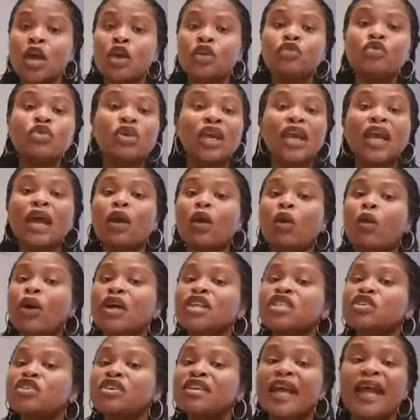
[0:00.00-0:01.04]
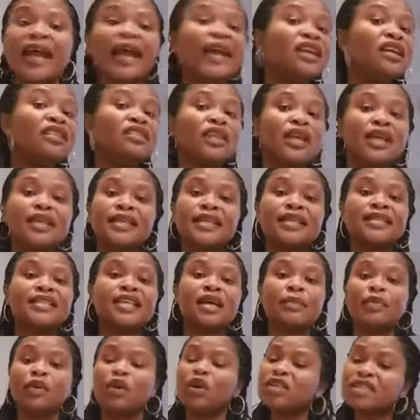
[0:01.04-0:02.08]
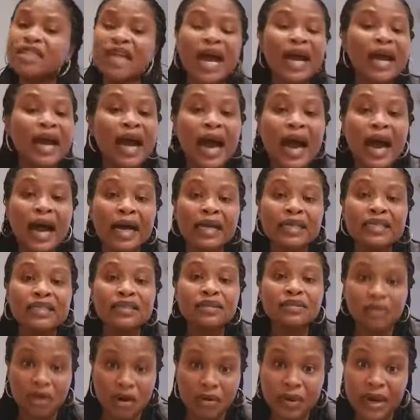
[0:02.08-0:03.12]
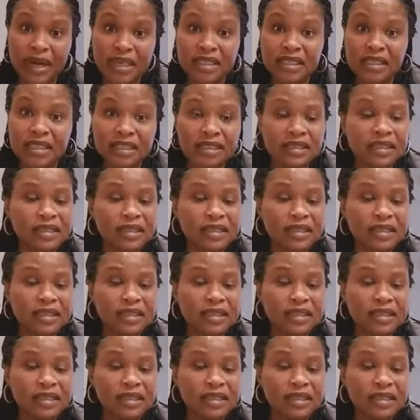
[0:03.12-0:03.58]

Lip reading: you can't question anything they say because they are gods, correct?